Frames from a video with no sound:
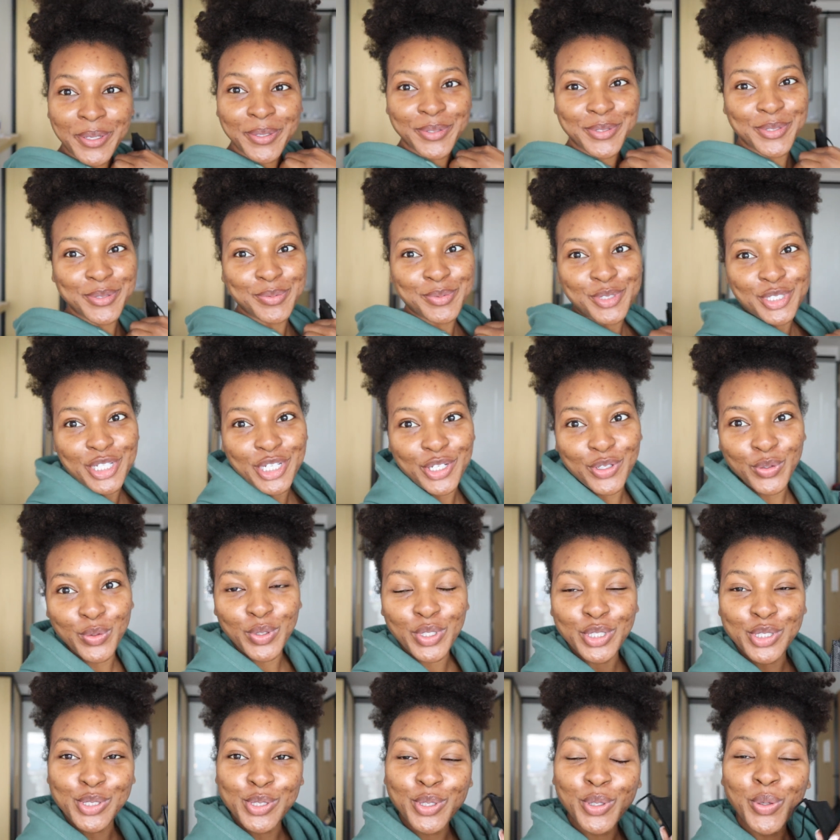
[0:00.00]
youtube channel
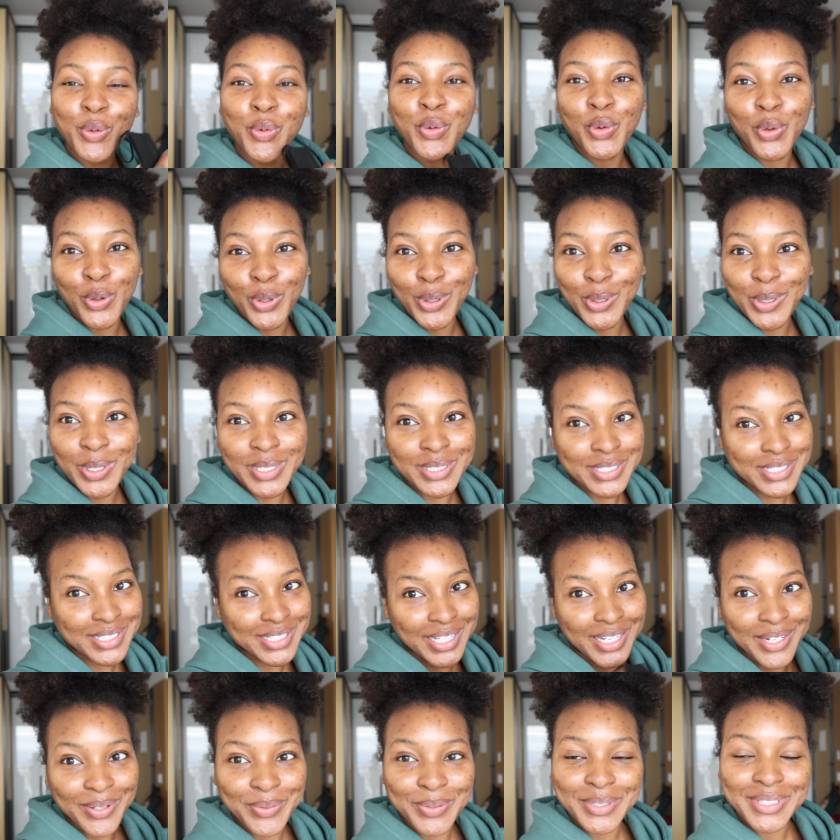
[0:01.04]
it's your girl
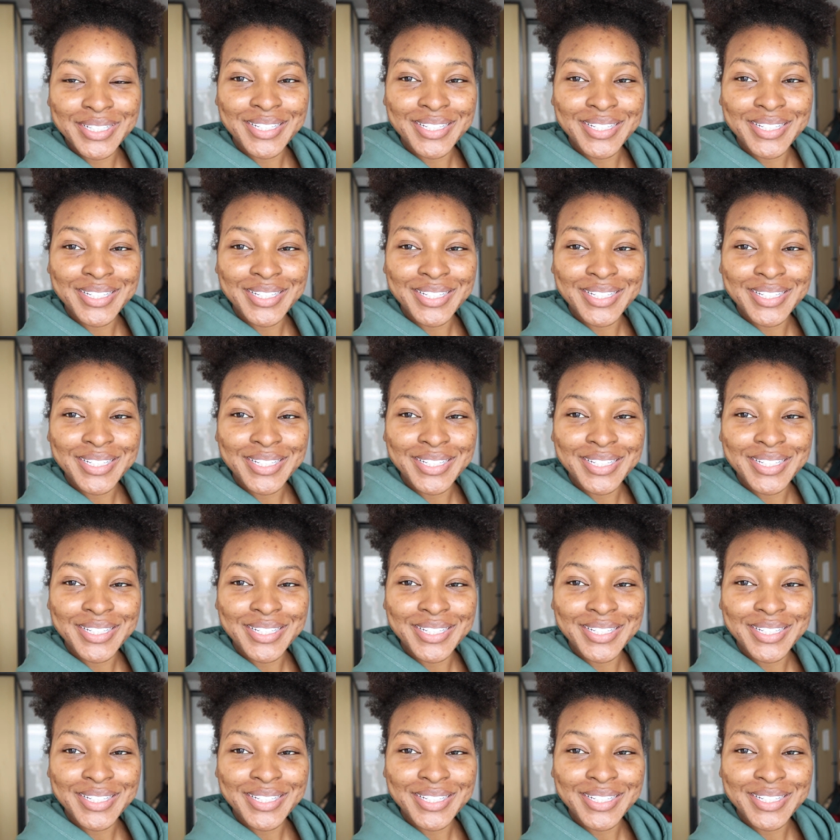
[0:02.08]
Kensthetic with